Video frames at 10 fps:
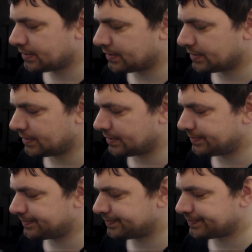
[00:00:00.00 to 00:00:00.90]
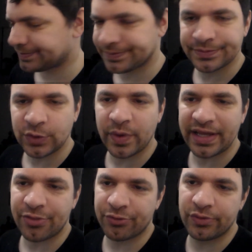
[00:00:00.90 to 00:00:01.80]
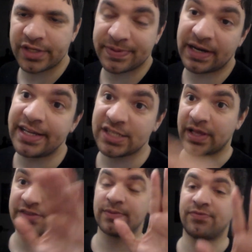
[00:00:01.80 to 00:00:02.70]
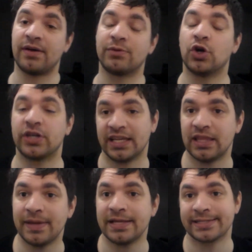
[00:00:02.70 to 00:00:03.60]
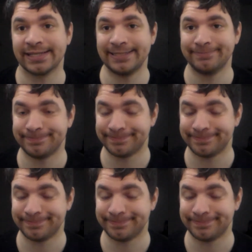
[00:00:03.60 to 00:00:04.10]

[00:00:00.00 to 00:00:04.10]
Oh. Well, we'll get through this, but at least we'll have some fun cooking in the meantime.